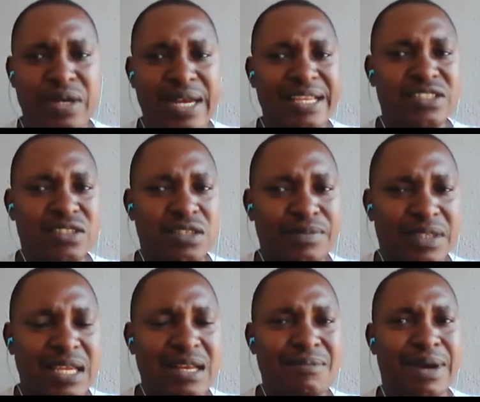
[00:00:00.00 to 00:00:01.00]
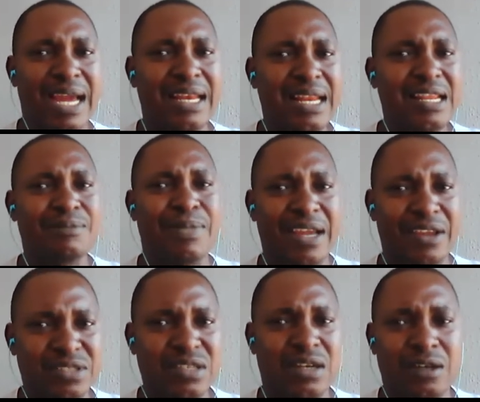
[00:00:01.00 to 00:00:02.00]
learn something by learning it by
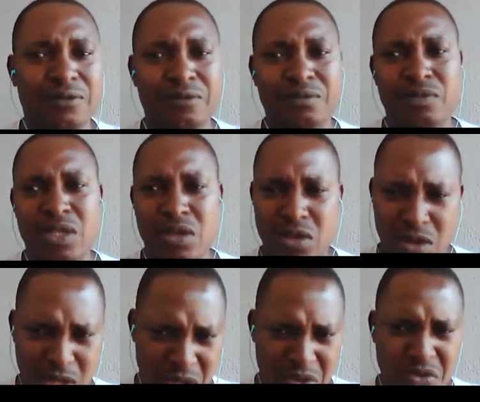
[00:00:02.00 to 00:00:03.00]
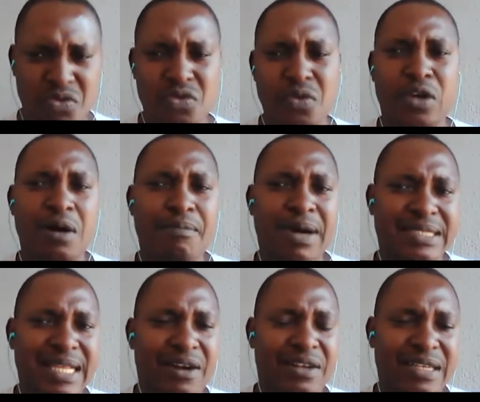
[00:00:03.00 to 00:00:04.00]
yourself, you become
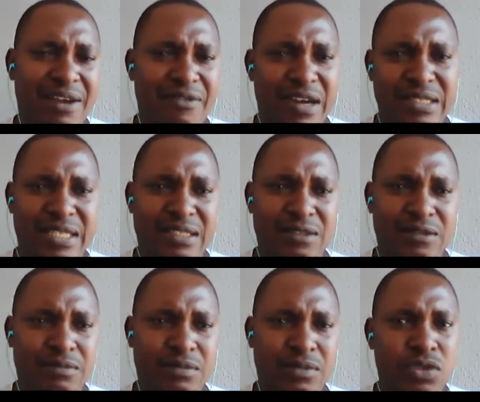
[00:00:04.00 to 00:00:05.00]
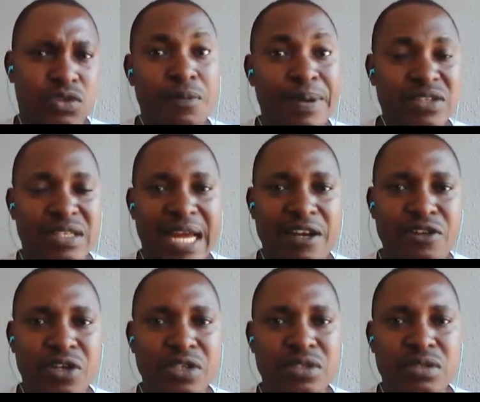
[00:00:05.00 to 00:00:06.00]
master on that very thing. So based on that
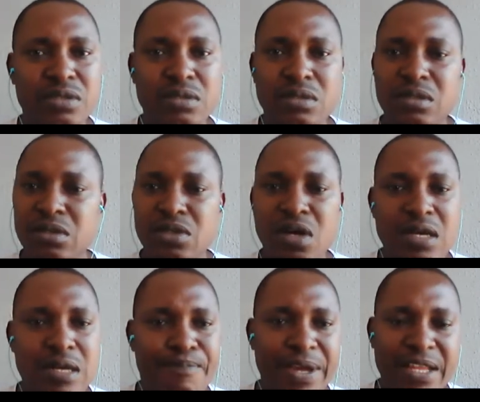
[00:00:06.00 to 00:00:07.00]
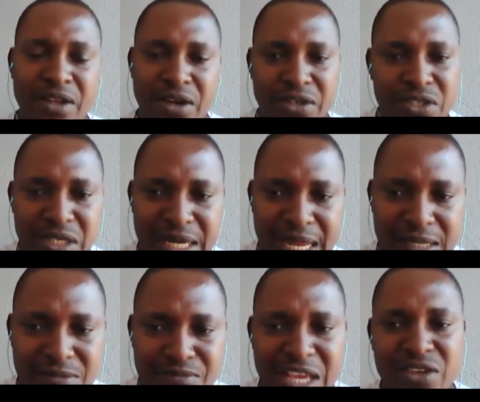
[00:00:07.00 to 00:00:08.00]
note, don't depend on
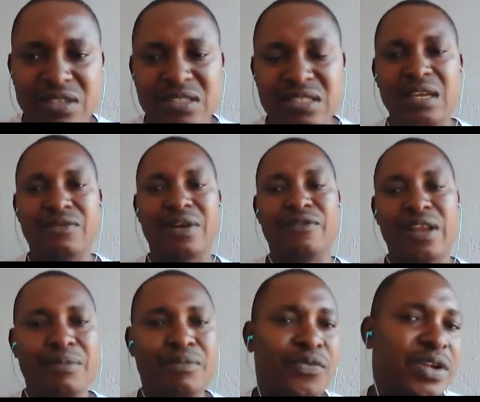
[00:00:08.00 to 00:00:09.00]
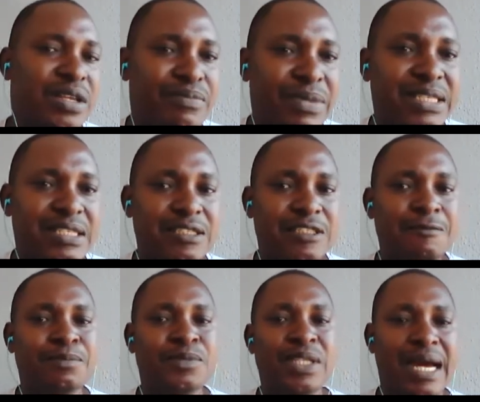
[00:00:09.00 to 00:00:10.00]
others. Make yourself available for the meetings
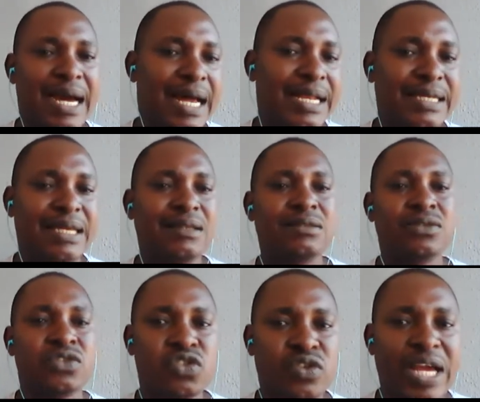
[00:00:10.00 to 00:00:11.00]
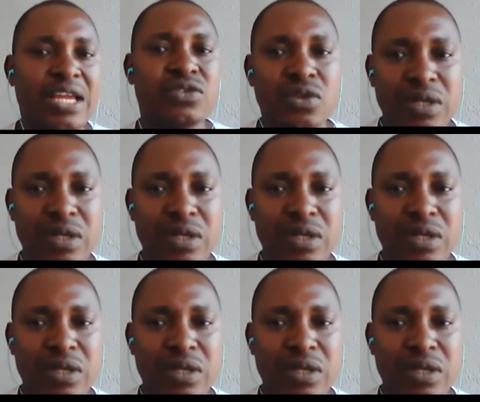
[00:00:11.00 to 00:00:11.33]
and try to